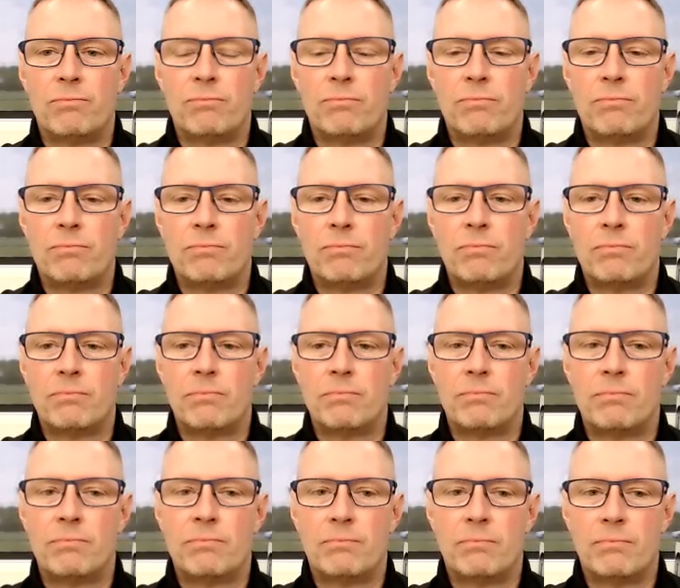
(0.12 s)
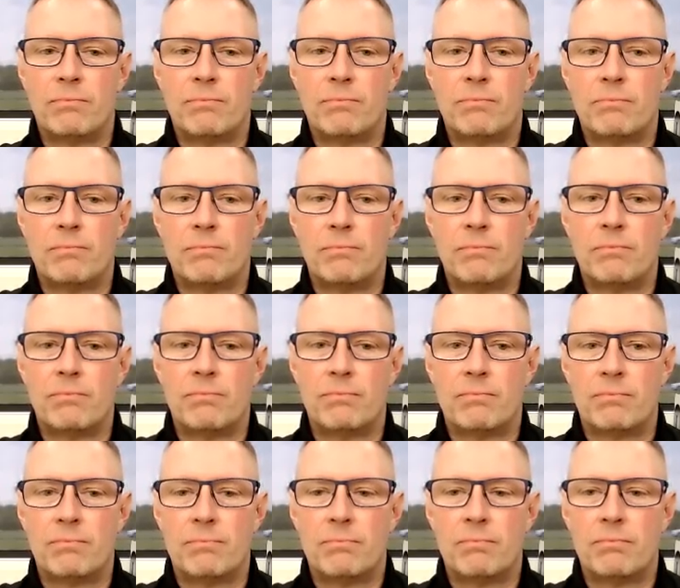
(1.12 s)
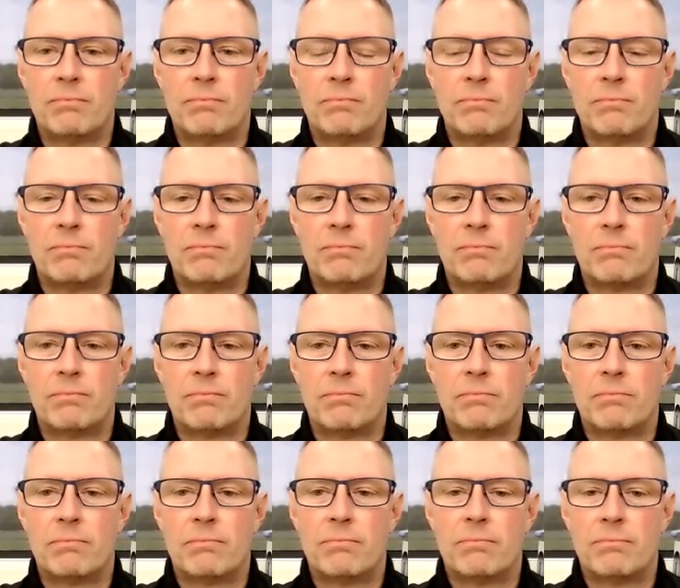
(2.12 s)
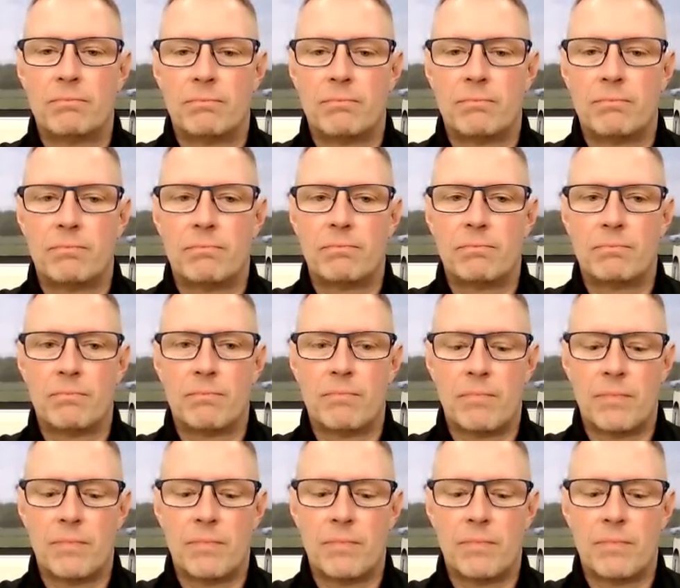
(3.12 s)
(silent)